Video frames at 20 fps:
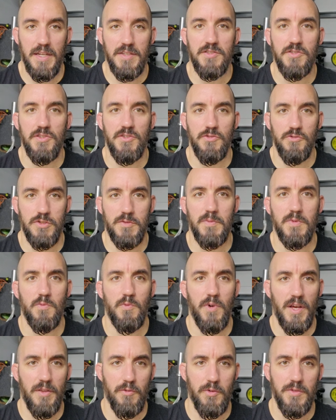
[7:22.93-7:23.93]
I see Usman
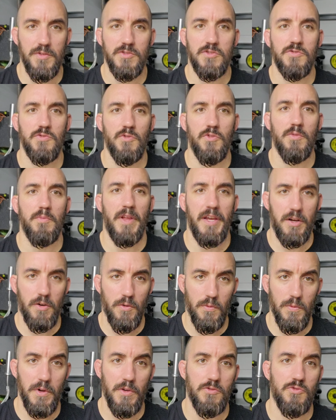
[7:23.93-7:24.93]
weathering the storm like a
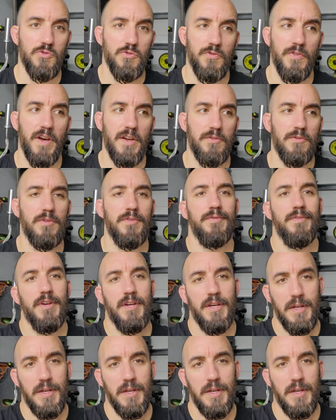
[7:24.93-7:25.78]
real true veteran,